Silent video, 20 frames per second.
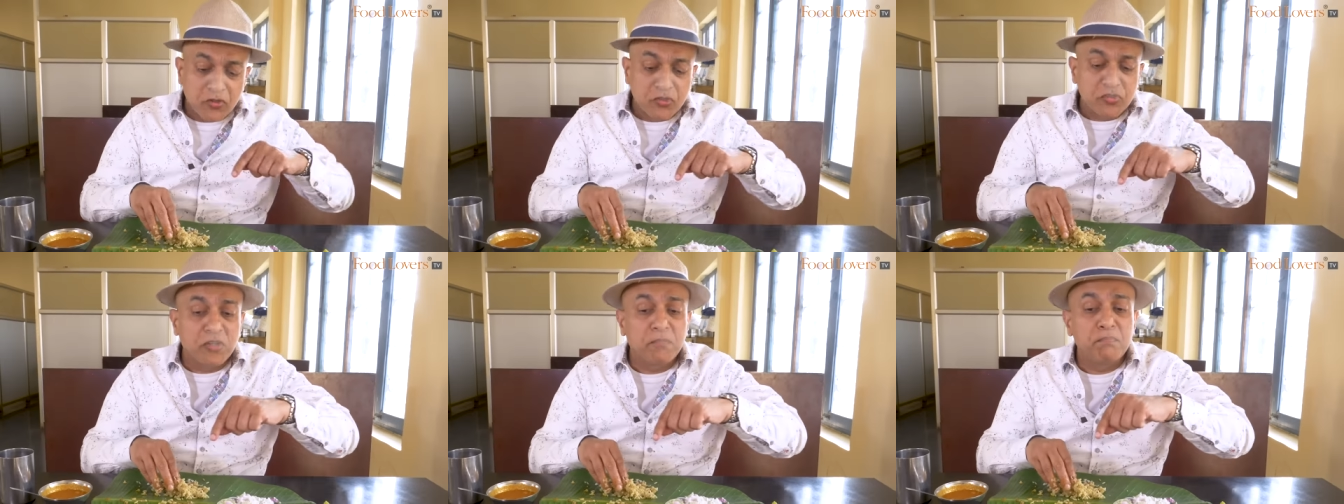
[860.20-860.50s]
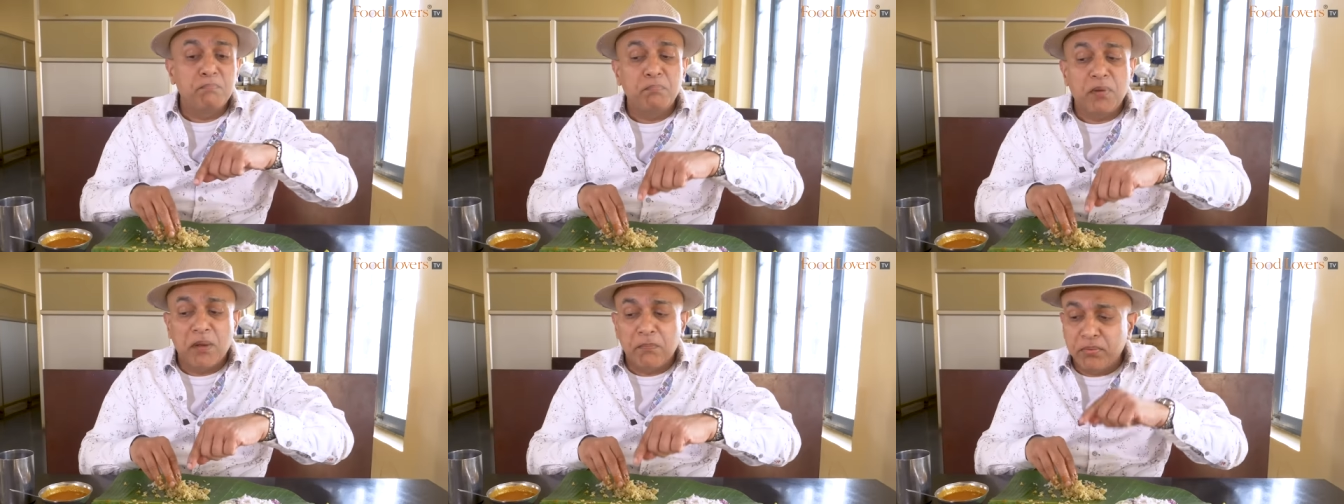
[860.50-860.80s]
also
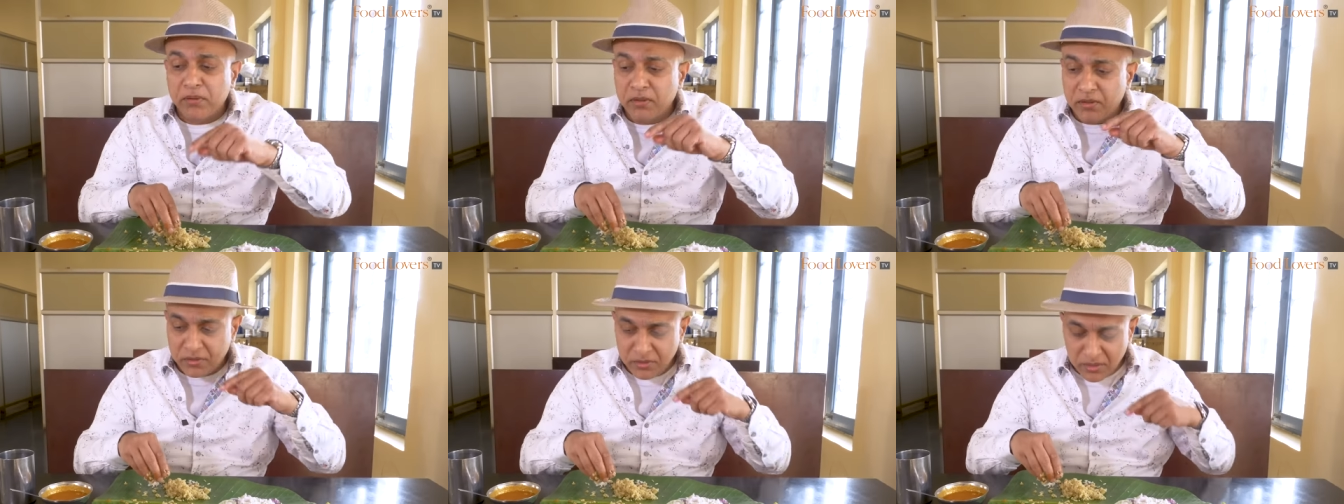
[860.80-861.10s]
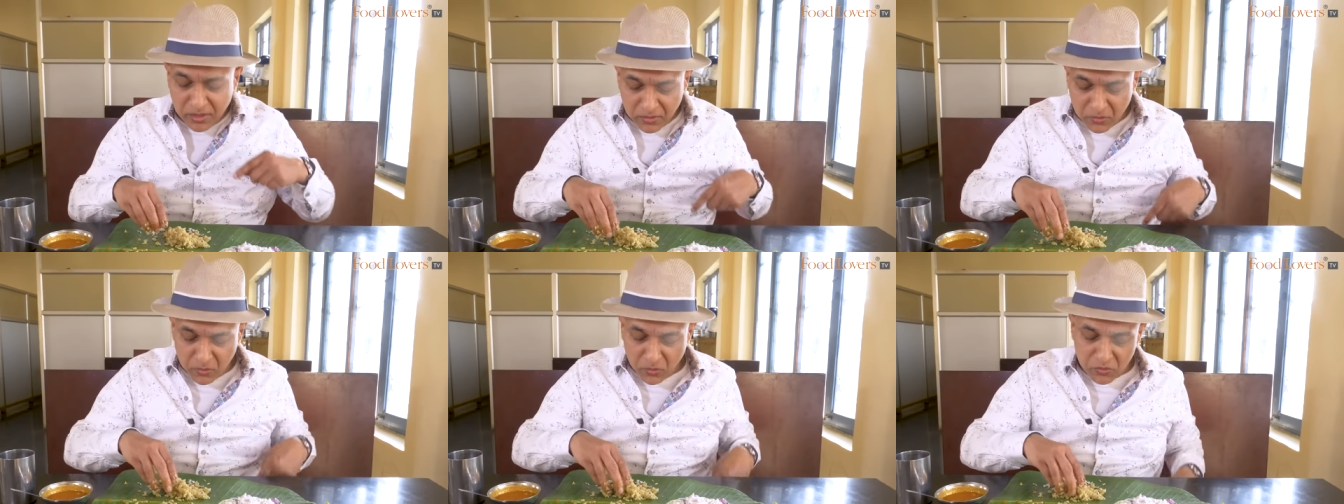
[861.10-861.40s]
some pepper
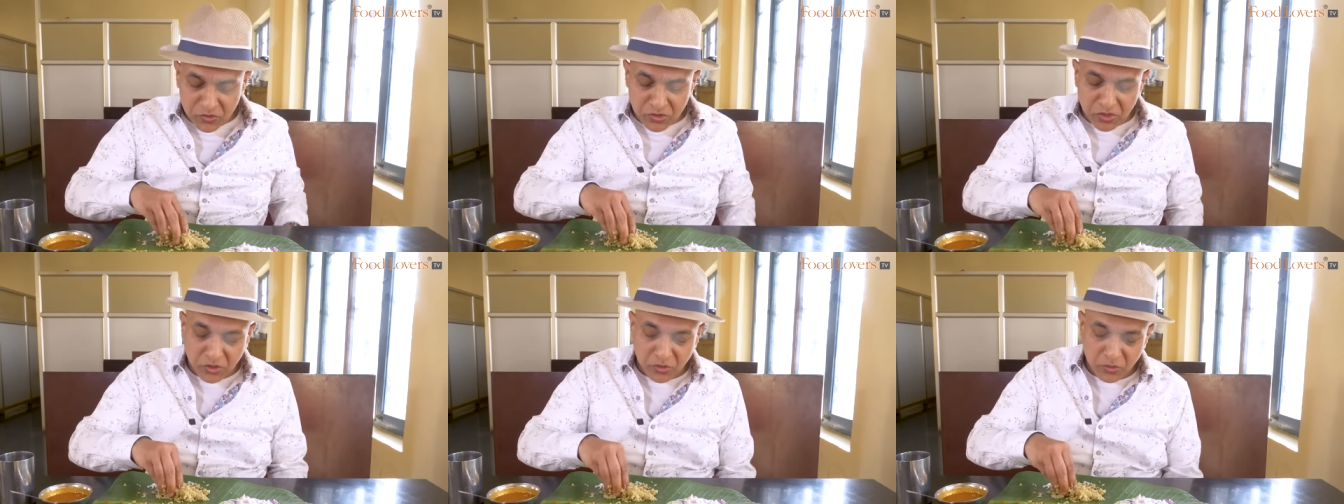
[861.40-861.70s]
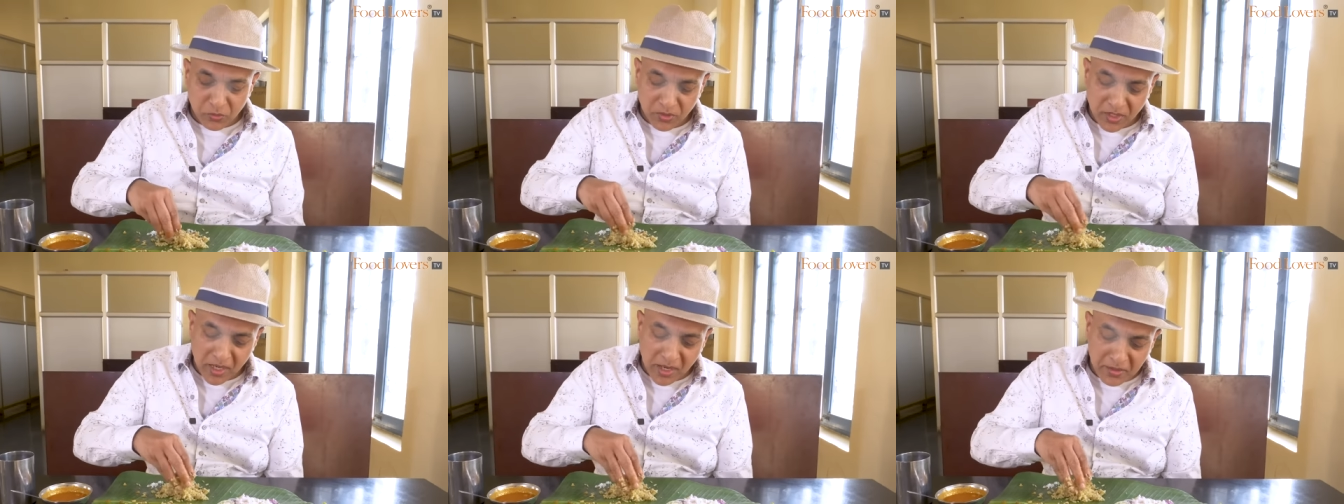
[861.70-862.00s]
that goes
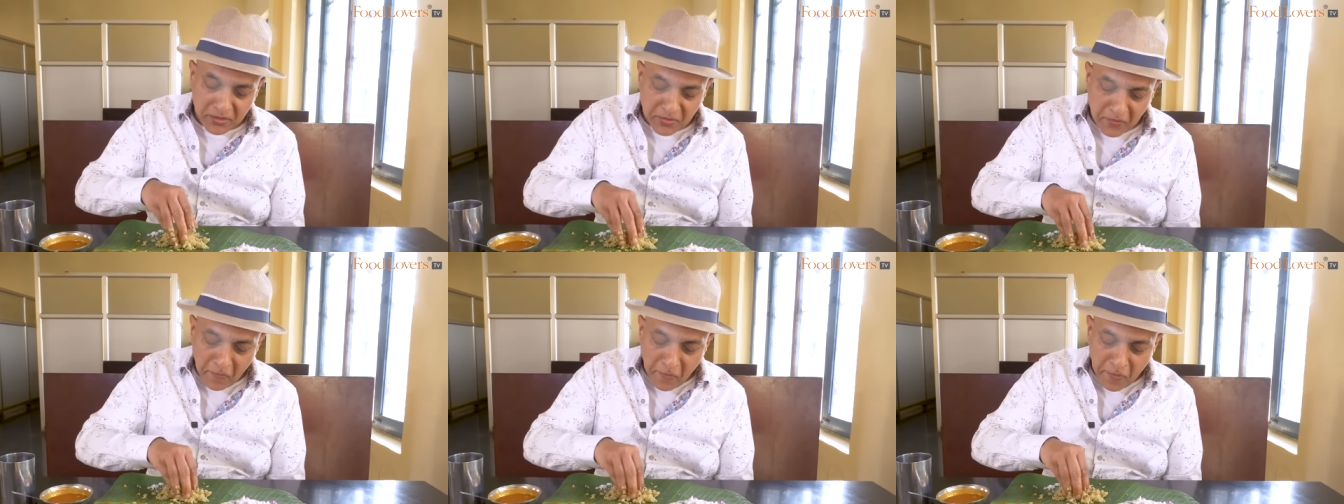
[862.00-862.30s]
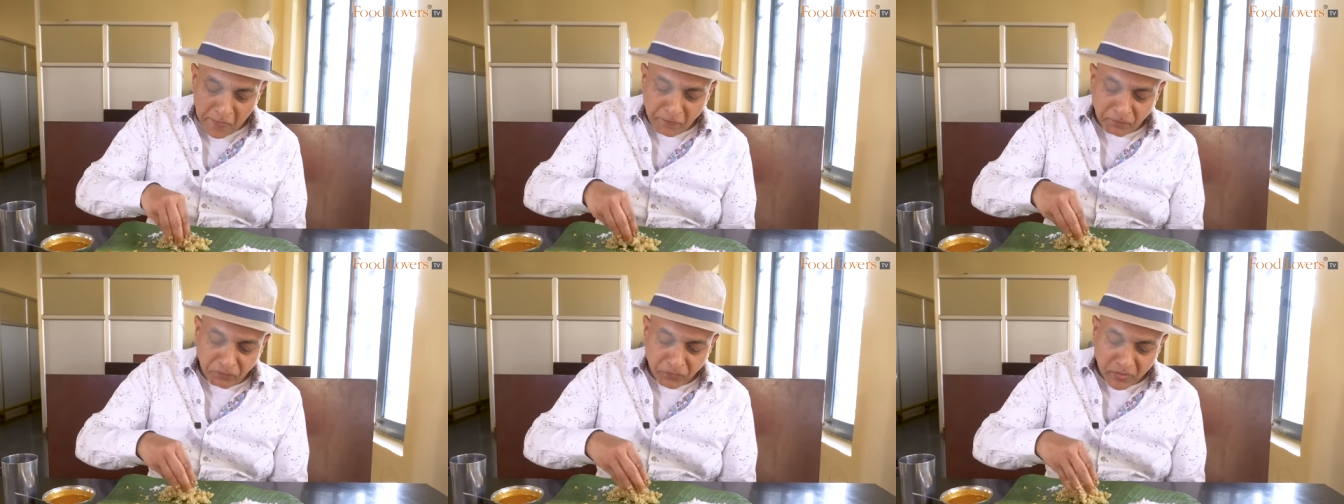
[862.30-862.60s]
into that
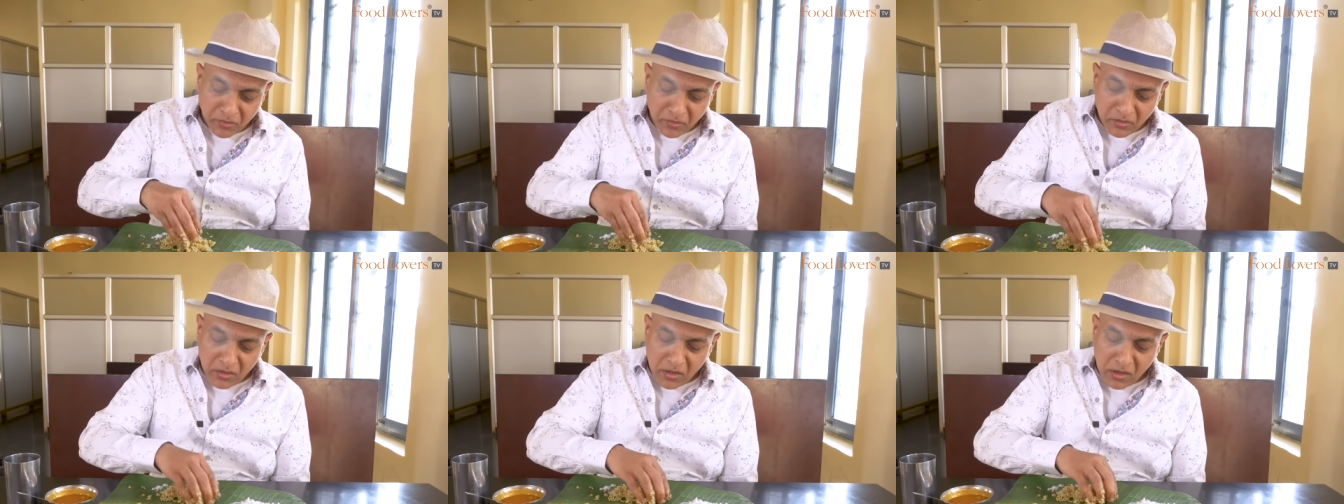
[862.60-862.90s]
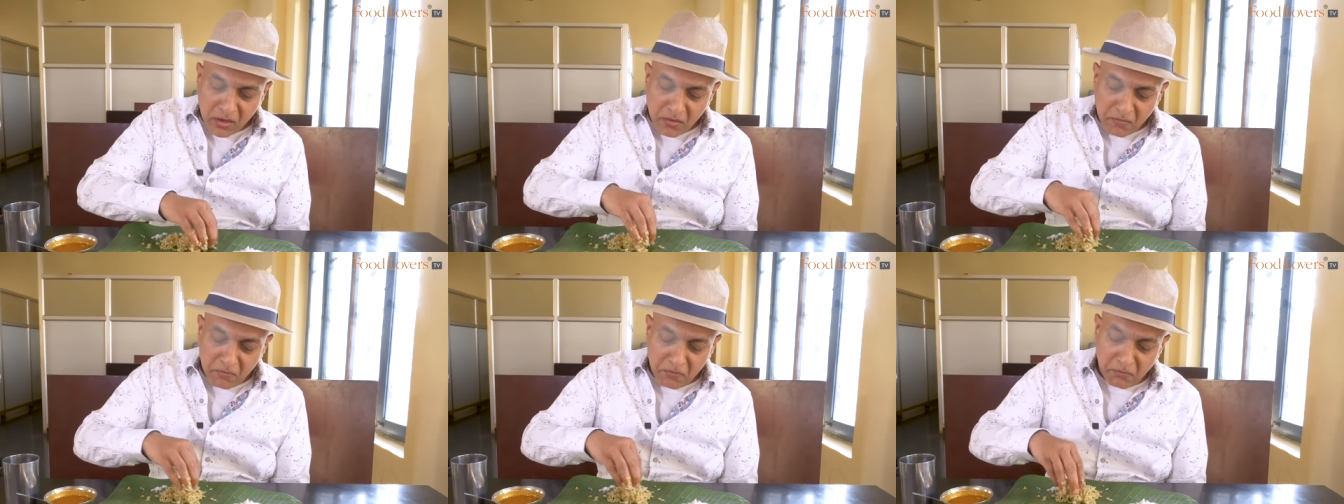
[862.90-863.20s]

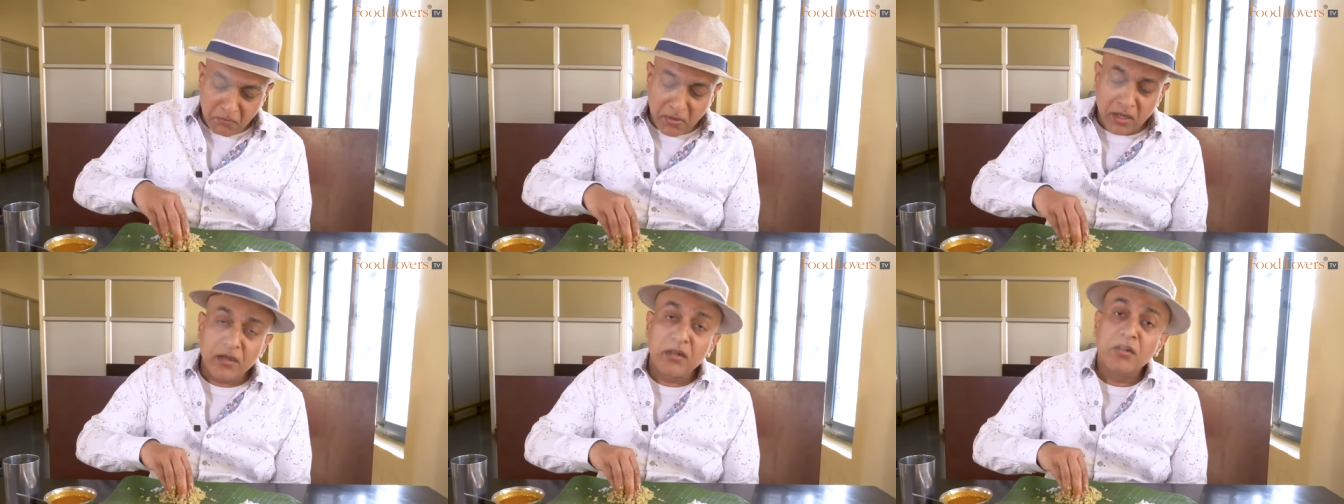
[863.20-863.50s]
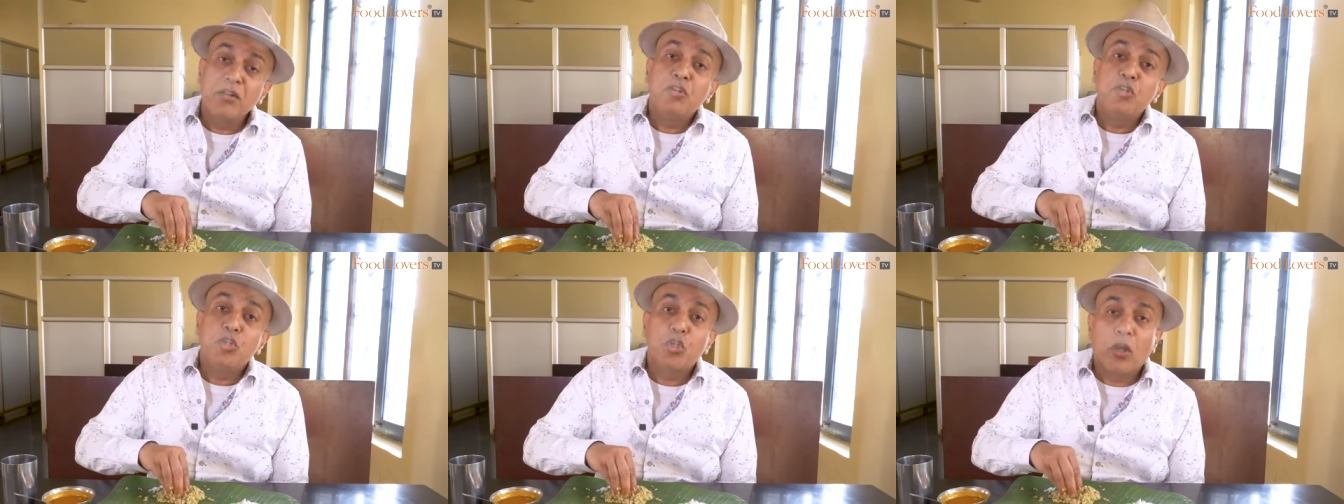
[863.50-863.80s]

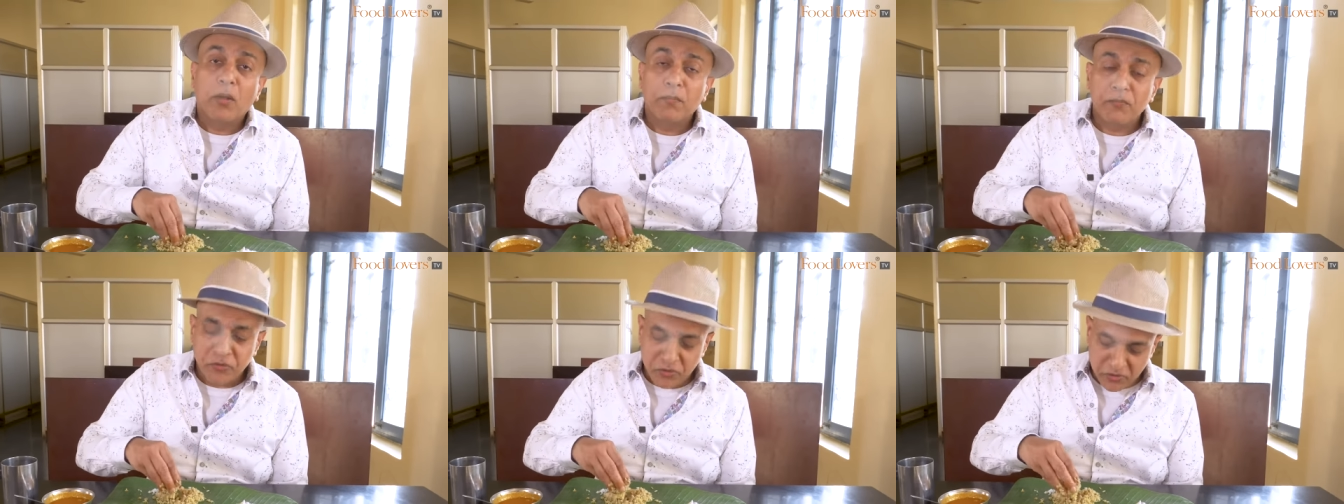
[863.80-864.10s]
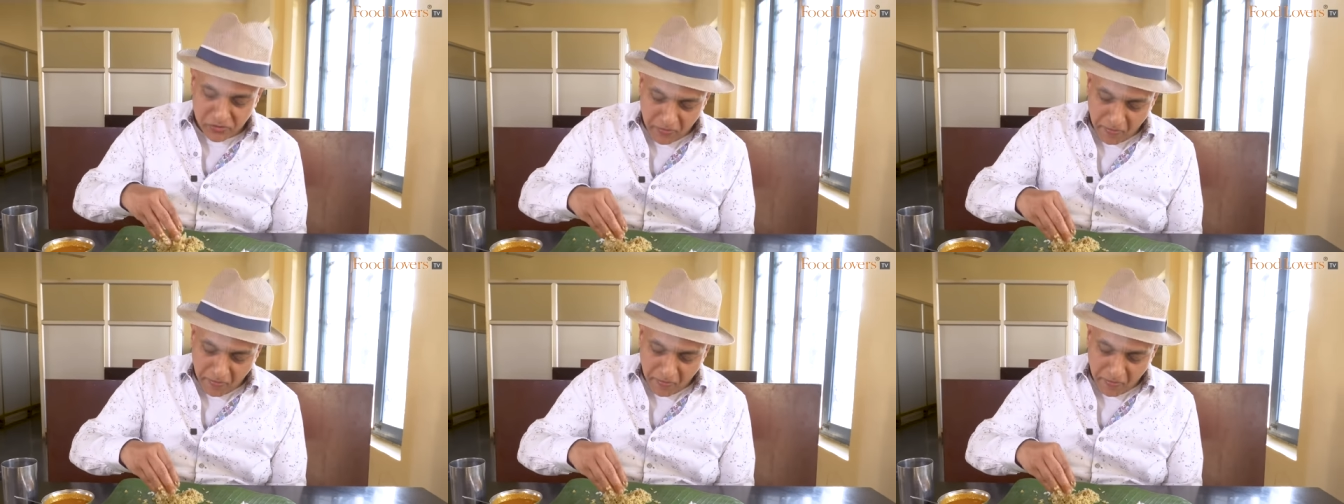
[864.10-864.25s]
mutton chops.